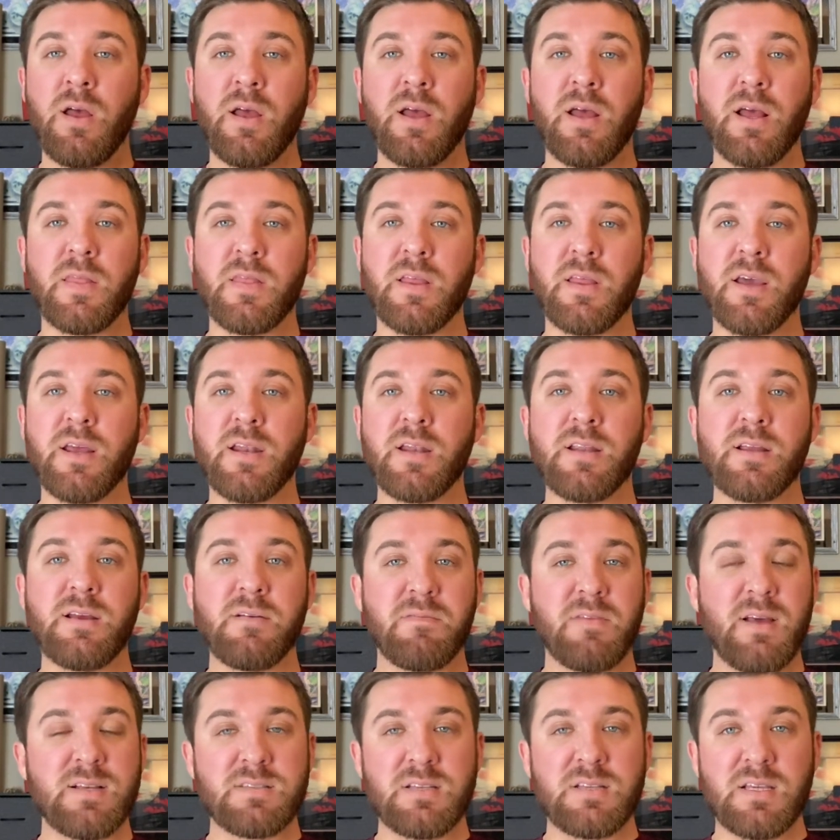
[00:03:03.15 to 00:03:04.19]
And then if
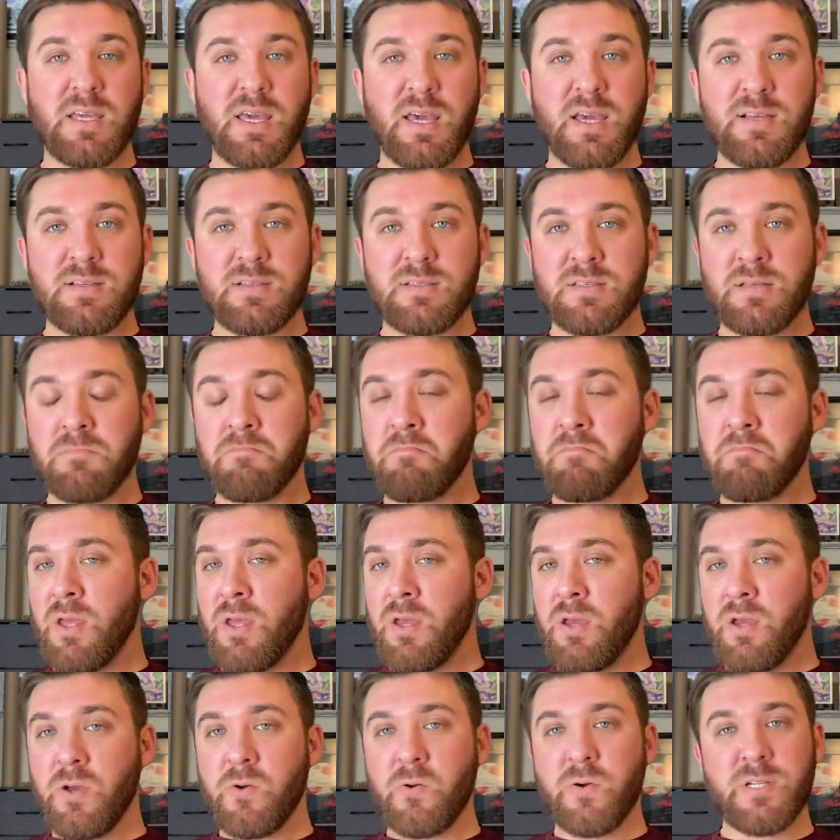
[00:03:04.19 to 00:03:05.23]
that's the case,
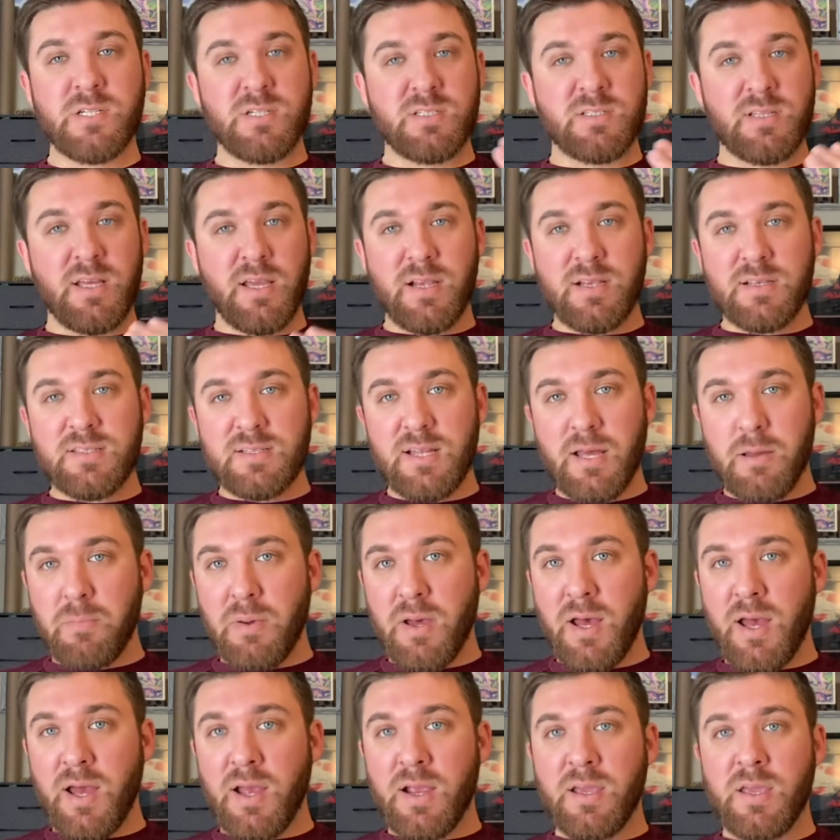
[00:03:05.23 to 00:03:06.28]
we just take a step
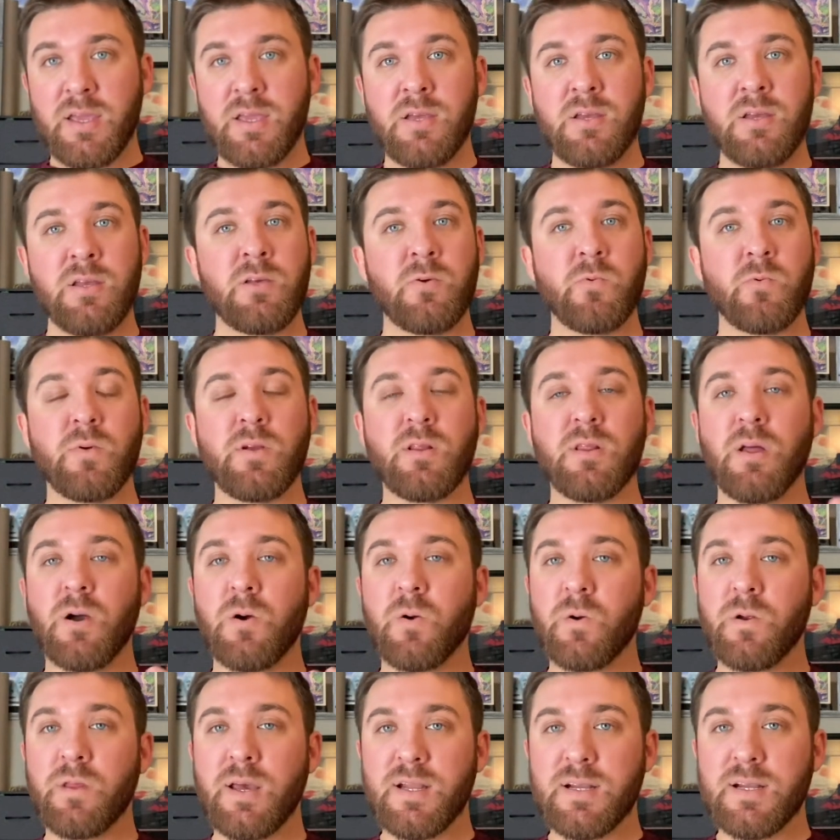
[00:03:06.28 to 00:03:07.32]
back, we
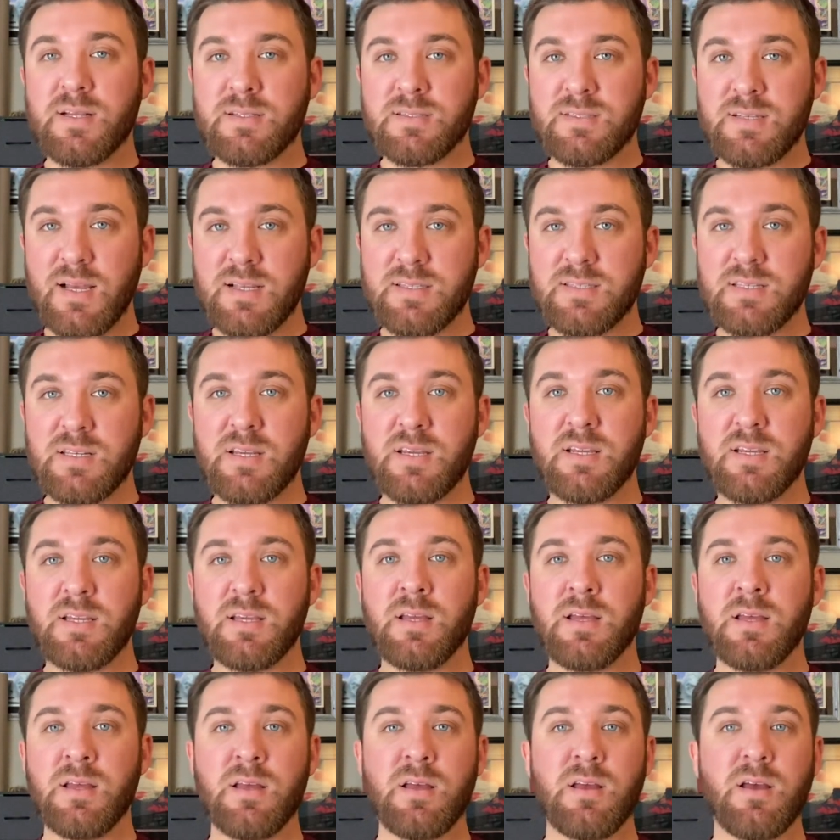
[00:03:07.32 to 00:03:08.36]
lower that intensity,
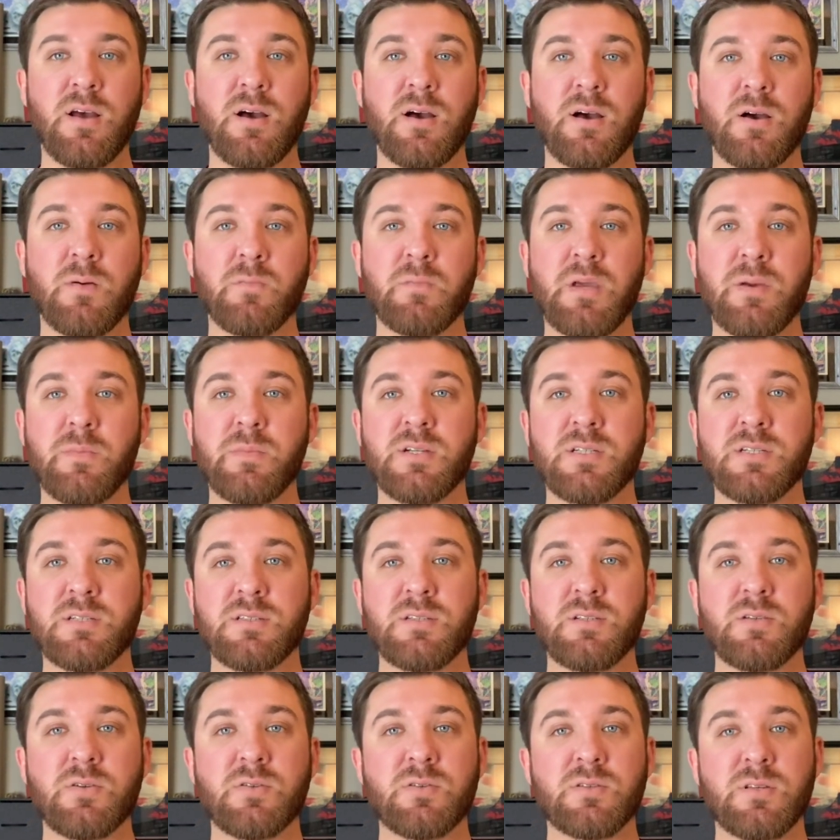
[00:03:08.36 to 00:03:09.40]
maybe just
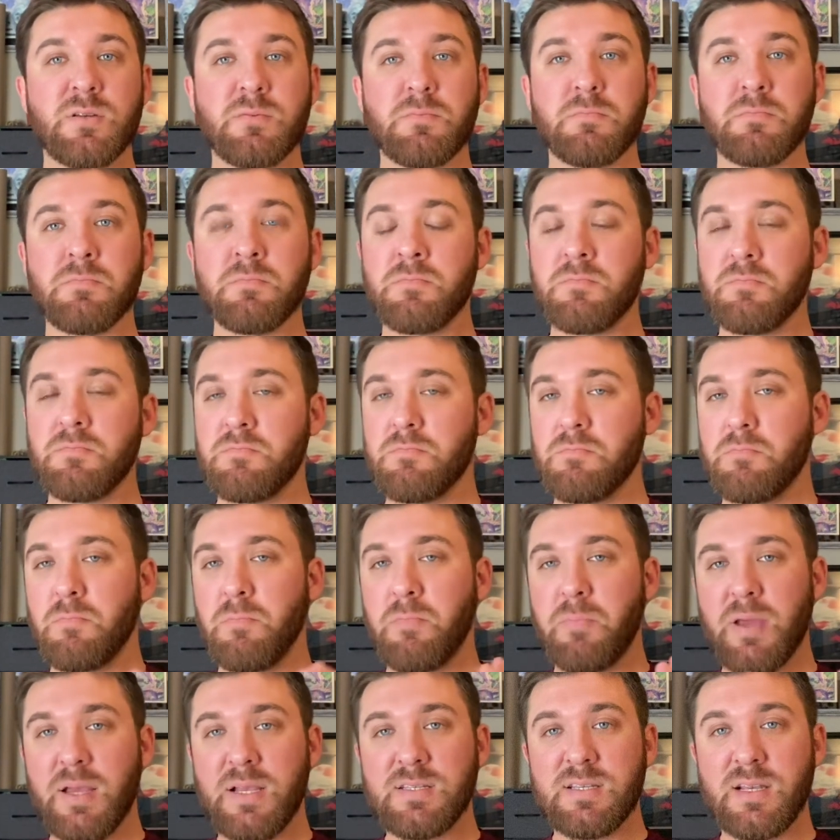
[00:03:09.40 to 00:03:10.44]
do some
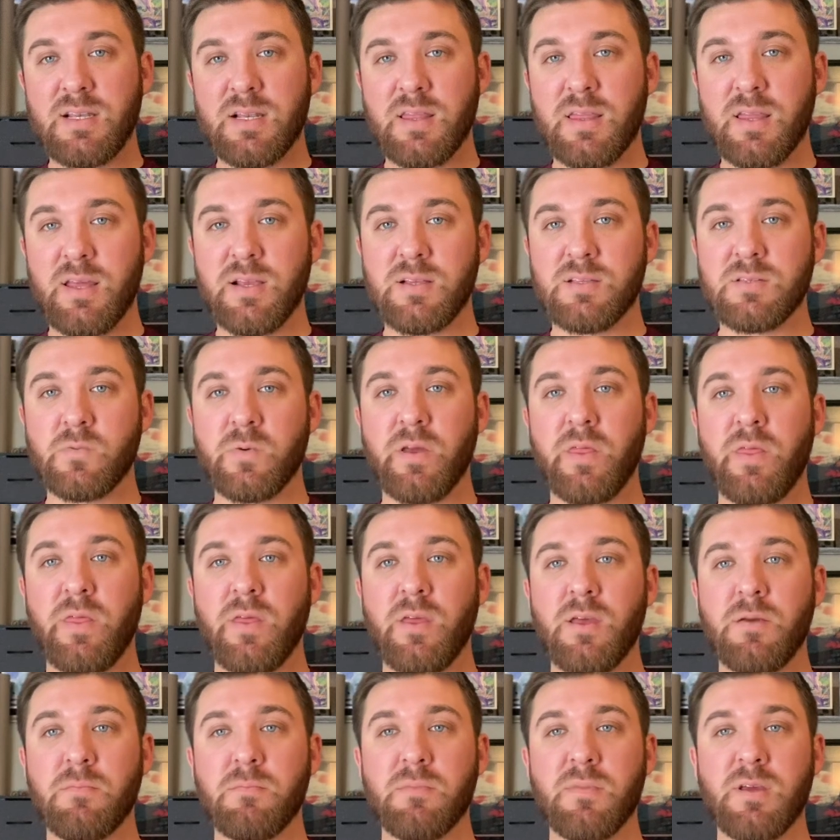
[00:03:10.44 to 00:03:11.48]
basic things with
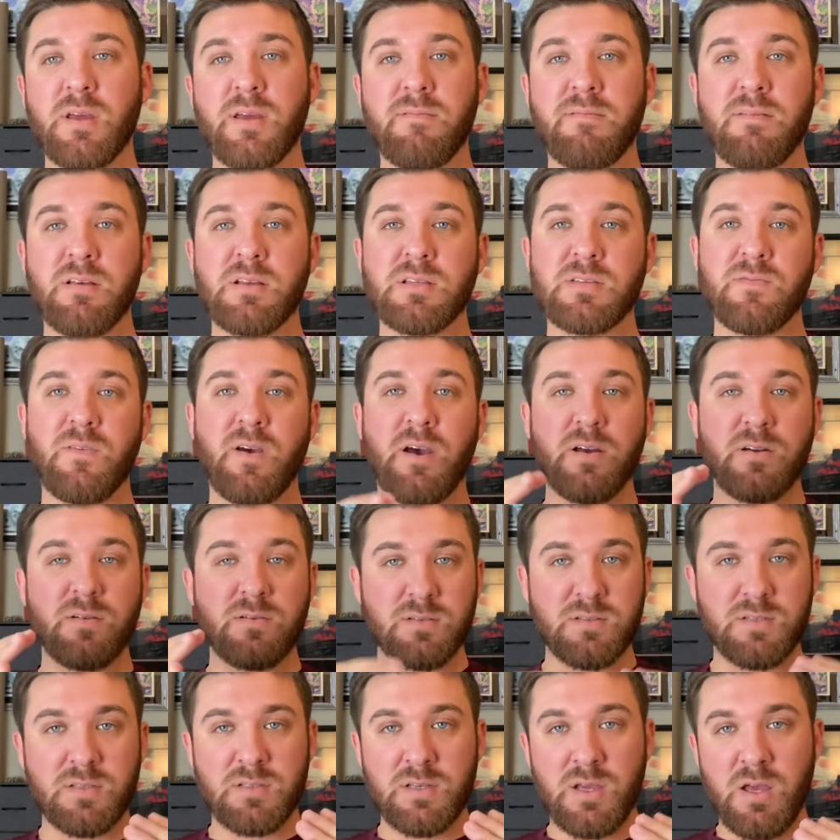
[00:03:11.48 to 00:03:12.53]
him if his
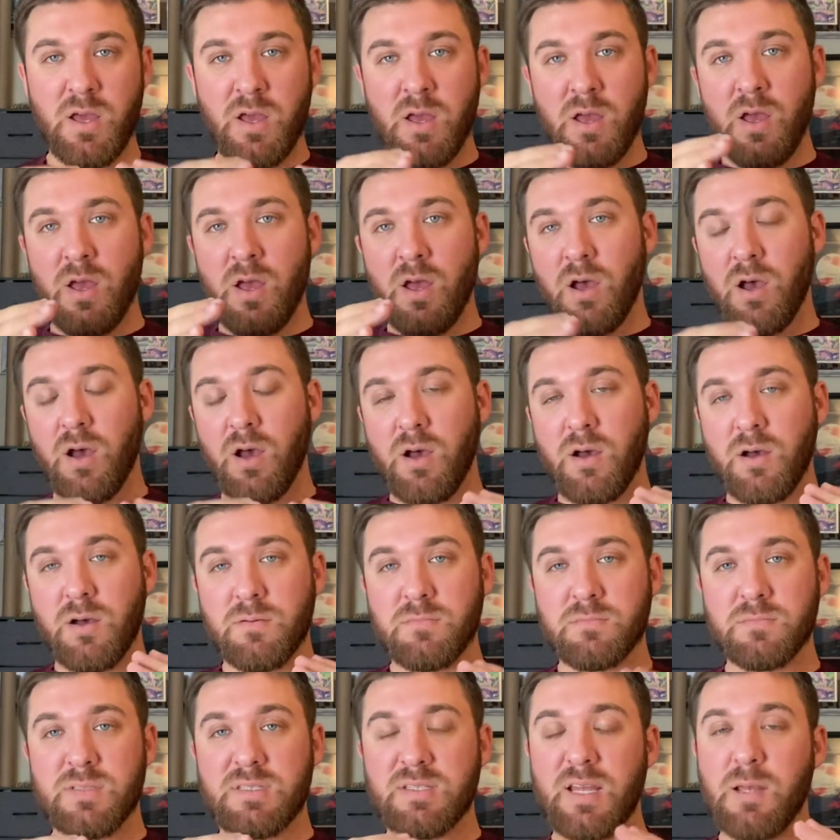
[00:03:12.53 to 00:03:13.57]
vitals
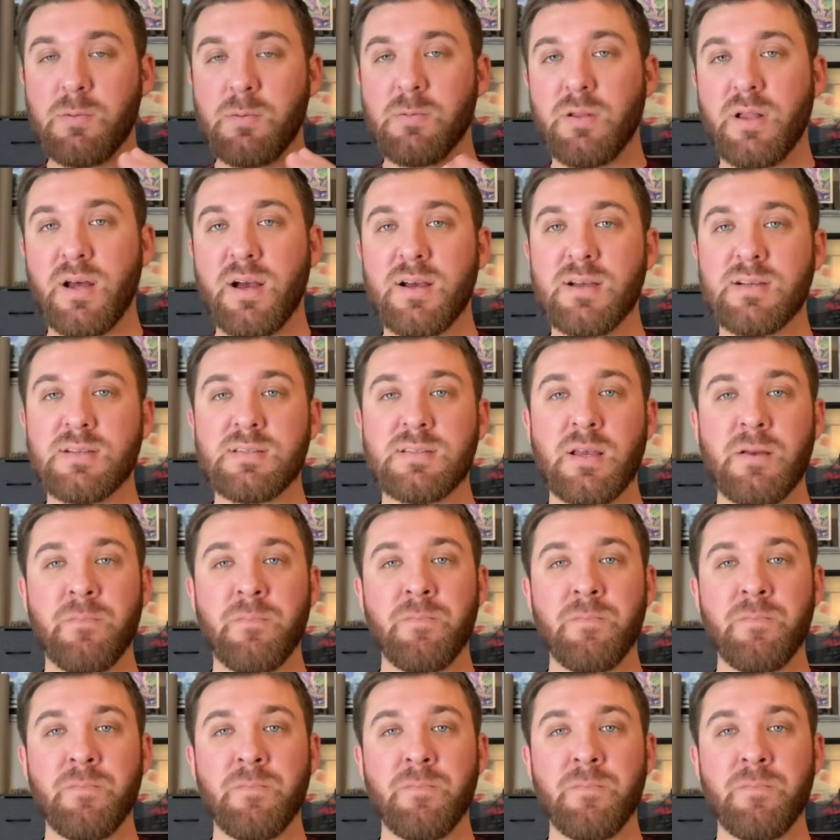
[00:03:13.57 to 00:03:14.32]
stabilize.